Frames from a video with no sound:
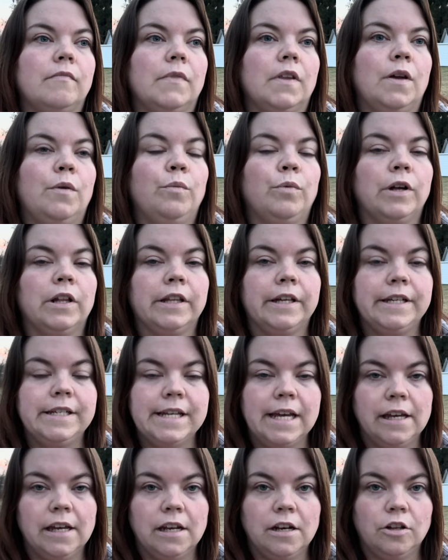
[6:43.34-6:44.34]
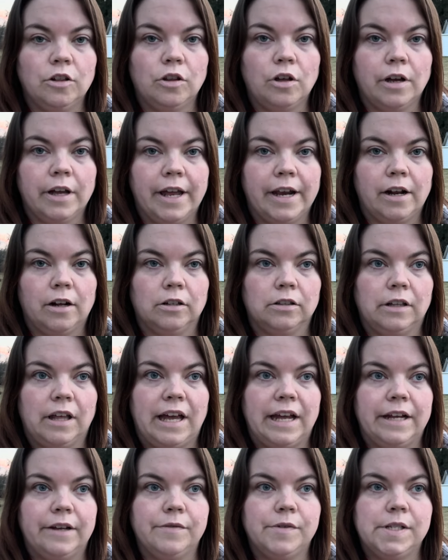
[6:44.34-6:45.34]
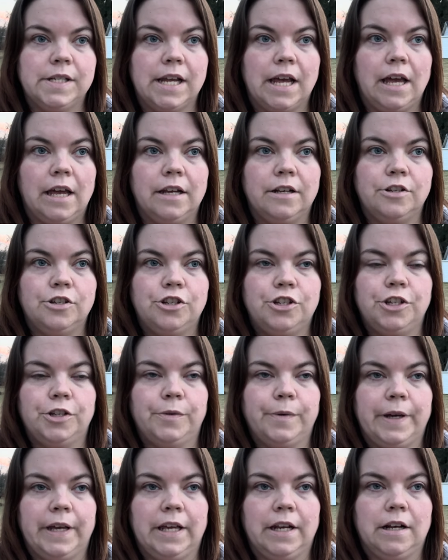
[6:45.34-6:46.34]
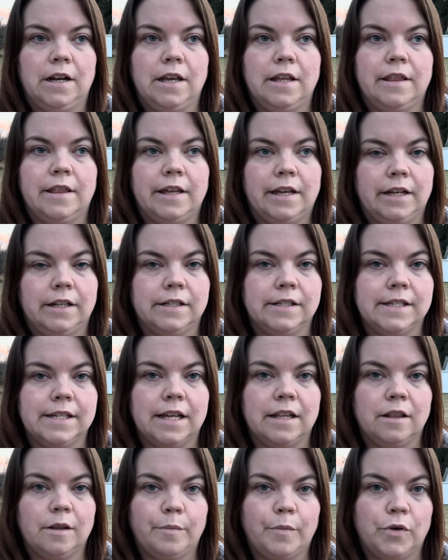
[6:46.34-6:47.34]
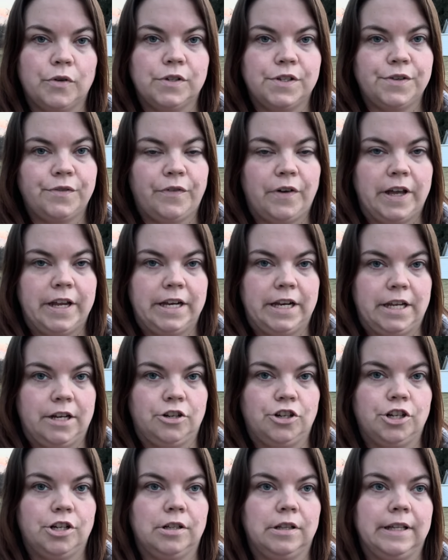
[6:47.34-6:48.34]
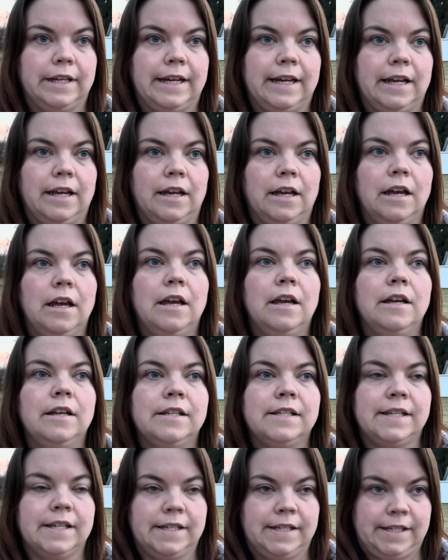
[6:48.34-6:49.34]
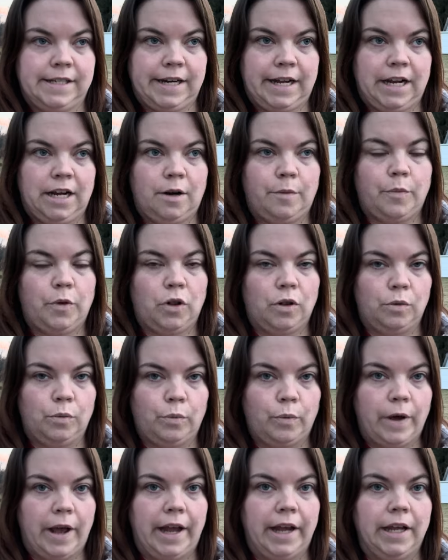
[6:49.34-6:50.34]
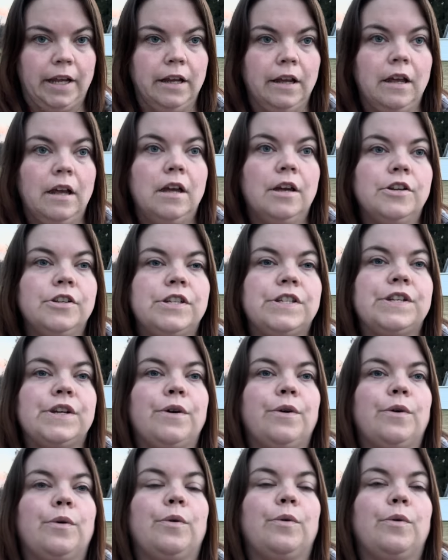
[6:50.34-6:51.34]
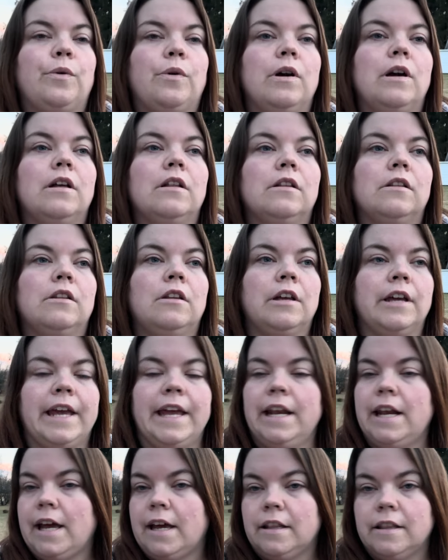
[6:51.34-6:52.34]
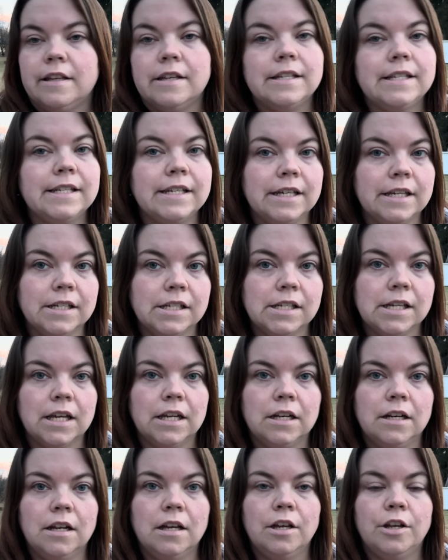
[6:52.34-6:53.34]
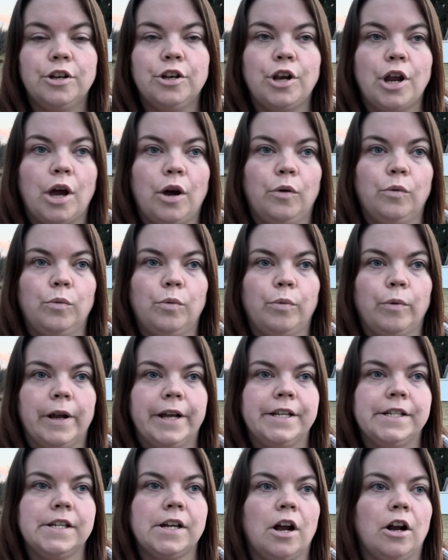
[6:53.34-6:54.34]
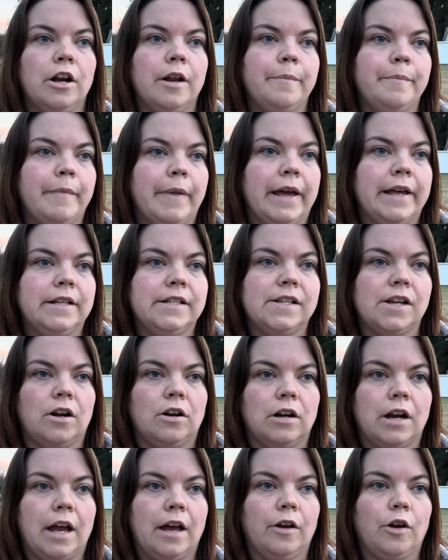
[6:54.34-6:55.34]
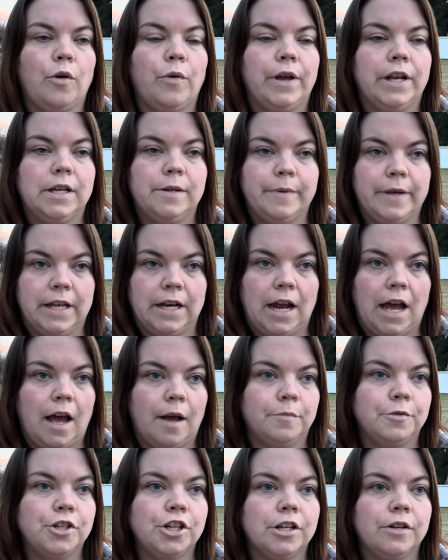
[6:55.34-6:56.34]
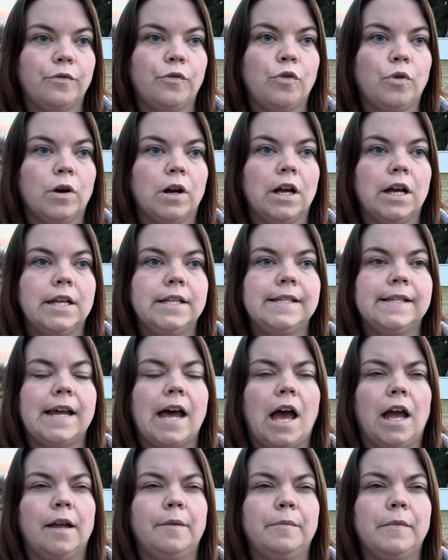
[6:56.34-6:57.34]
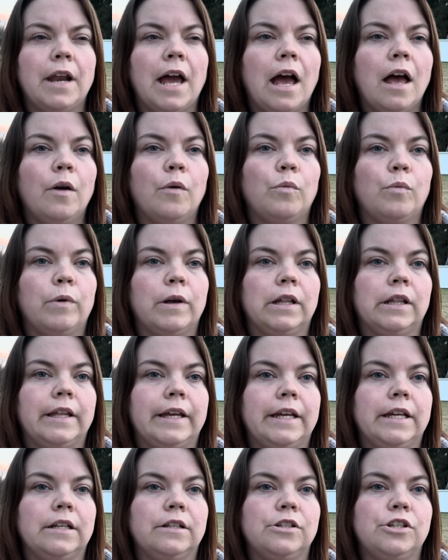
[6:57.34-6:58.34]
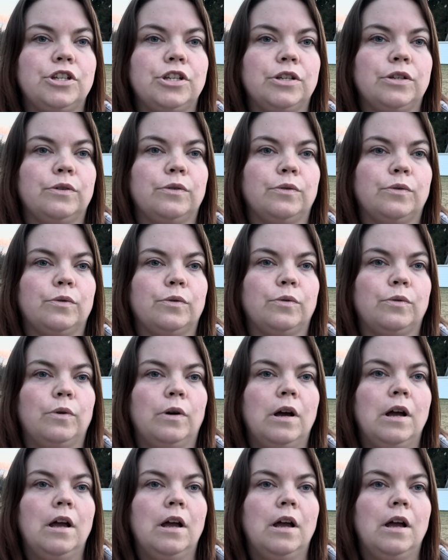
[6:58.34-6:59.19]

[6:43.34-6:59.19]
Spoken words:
really taking a look at our lives and doing things in the most financially sustainable way. So looking at this season, no, raised garden beds are not going to be an option for us. I'm not willing to